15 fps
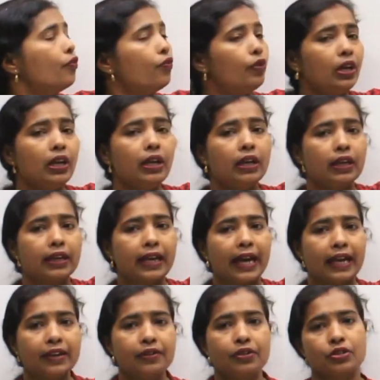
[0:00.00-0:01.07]
we
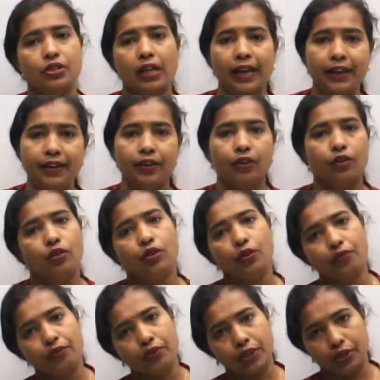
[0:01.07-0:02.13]
can decide
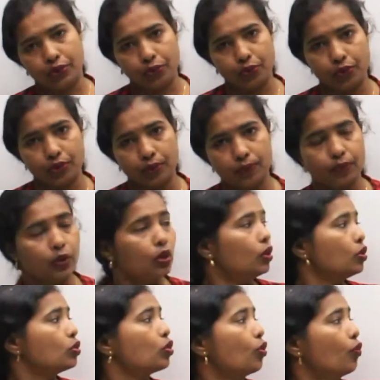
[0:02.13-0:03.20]
the word root.
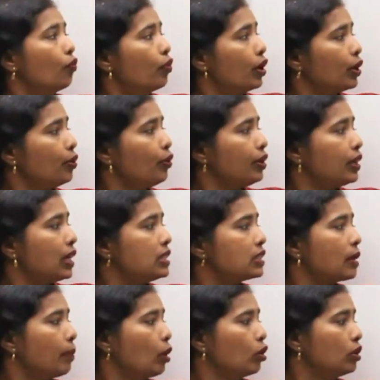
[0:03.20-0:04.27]
So word root tells
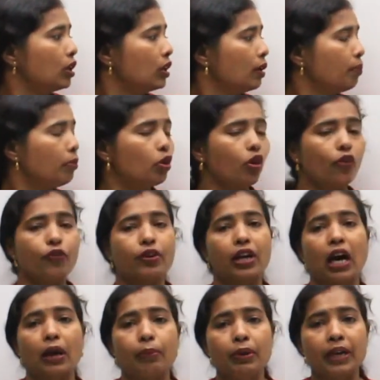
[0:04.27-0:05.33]
about the number of
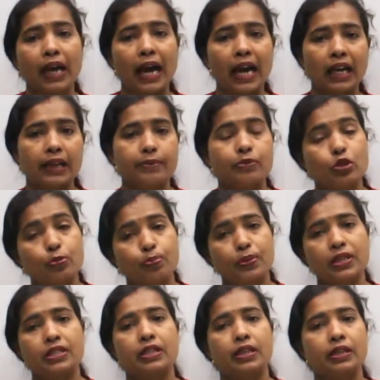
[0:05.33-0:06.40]
carbon atoms
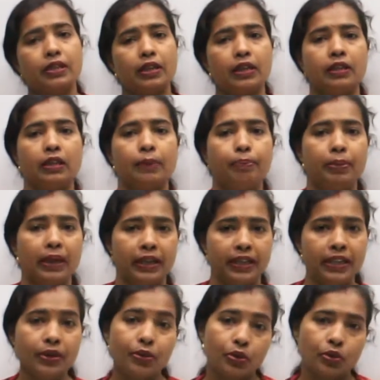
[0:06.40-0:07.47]
present in the
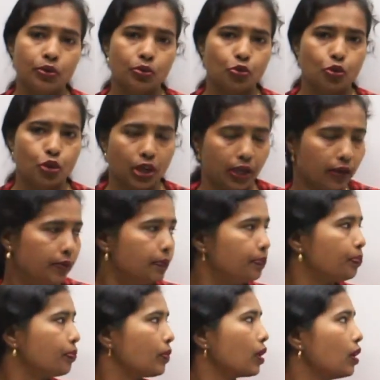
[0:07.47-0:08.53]
parent chain.
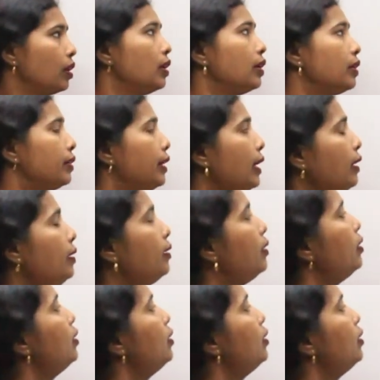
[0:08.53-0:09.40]
Then